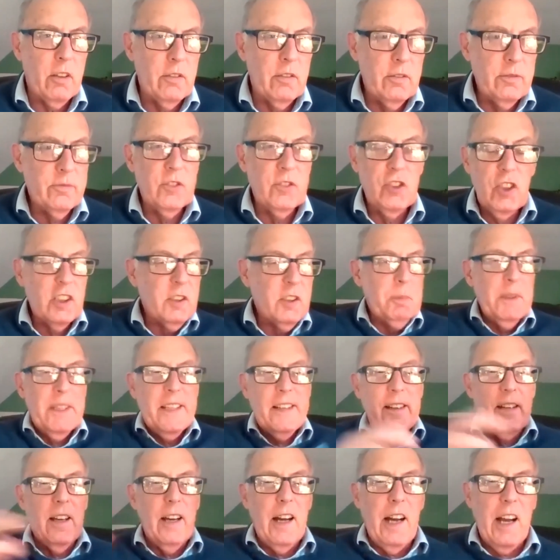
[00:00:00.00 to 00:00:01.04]
Just
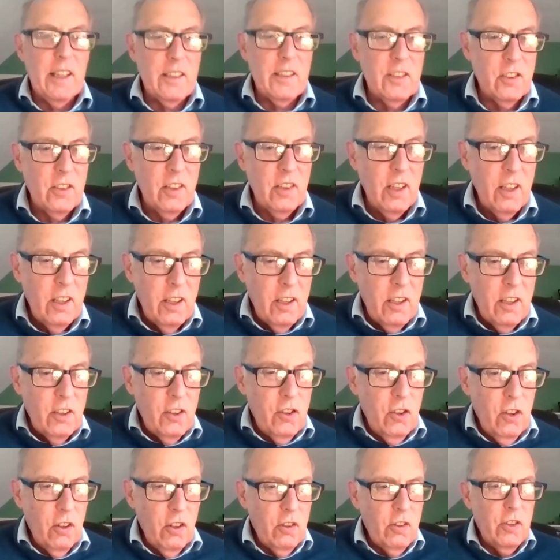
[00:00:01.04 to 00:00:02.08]
because
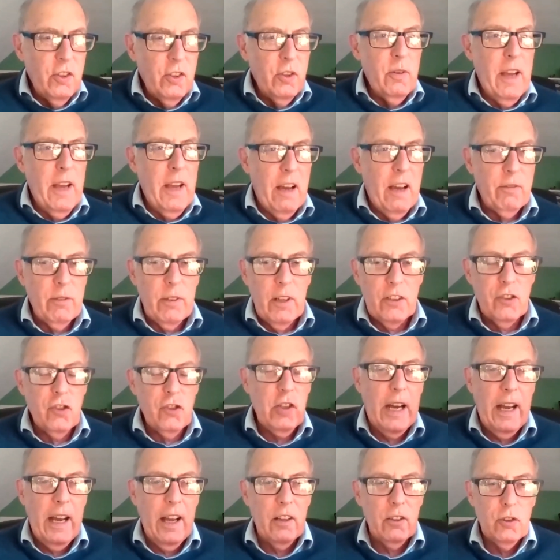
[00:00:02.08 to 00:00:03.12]
you have a
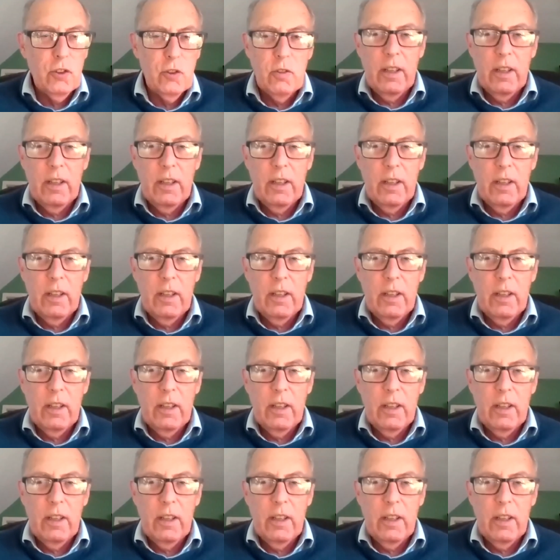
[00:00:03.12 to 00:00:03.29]
child,